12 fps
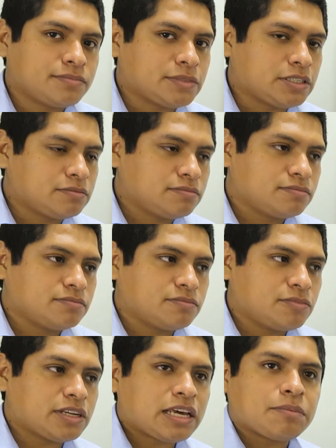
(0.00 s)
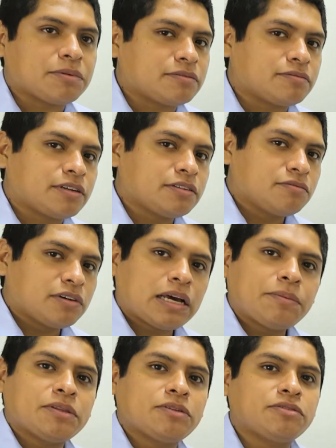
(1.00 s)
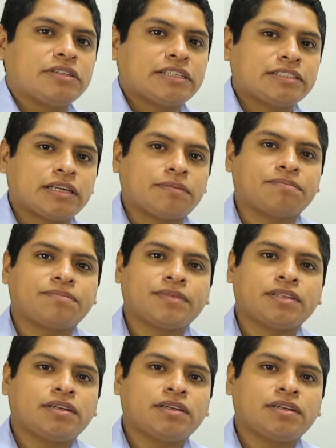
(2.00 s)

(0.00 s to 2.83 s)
Like, what happened, right? What happened during the exam?